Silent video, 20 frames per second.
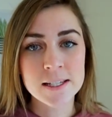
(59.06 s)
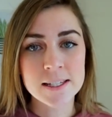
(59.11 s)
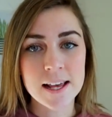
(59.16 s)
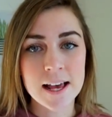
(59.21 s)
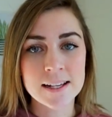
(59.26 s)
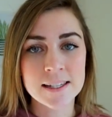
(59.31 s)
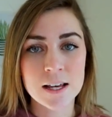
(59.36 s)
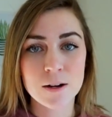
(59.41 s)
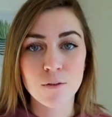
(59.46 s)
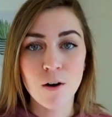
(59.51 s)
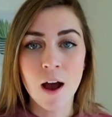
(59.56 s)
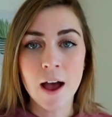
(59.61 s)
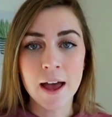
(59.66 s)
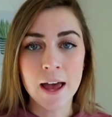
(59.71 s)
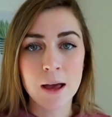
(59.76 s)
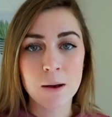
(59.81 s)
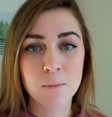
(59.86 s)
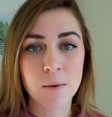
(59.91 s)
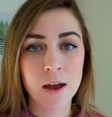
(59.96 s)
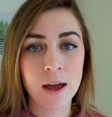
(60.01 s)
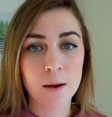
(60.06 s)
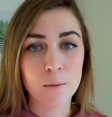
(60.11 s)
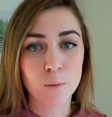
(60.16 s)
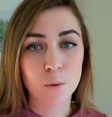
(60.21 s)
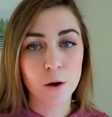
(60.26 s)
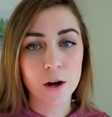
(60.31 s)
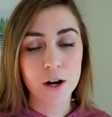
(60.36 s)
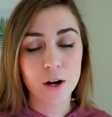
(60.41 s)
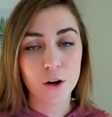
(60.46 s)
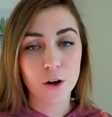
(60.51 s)
this as a raw hem
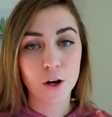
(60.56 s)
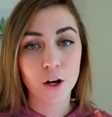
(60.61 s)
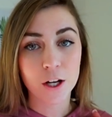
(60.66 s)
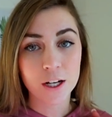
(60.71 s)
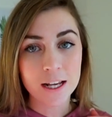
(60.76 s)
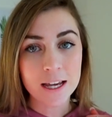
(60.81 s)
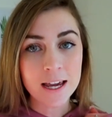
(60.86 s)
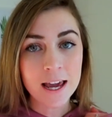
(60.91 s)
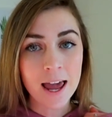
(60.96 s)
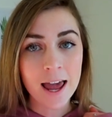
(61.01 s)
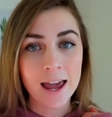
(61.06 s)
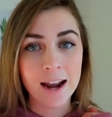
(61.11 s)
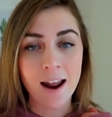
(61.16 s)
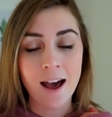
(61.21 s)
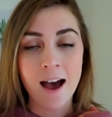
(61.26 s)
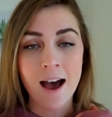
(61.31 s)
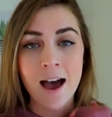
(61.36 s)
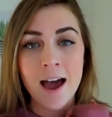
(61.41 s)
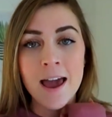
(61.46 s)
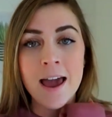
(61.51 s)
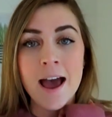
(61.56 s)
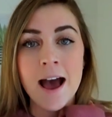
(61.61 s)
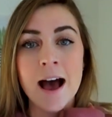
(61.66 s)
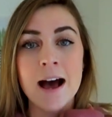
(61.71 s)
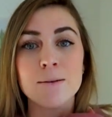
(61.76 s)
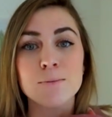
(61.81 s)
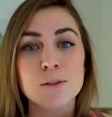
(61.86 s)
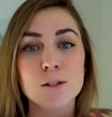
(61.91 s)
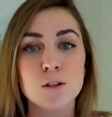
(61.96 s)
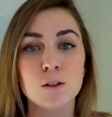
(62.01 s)
embroidered hoodie, and I
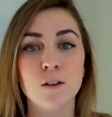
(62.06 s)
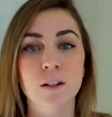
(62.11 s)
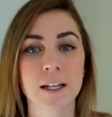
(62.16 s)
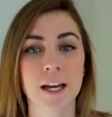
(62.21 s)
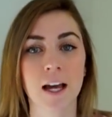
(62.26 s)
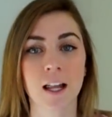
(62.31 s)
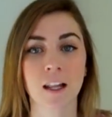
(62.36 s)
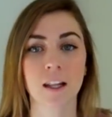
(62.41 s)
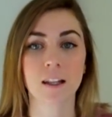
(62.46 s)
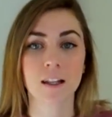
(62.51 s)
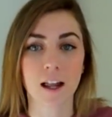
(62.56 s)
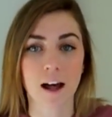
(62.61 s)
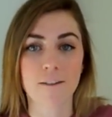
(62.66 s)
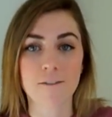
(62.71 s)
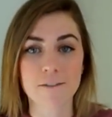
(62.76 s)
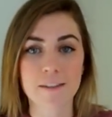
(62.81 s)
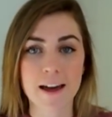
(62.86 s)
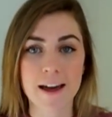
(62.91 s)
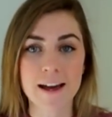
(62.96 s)
absolutely love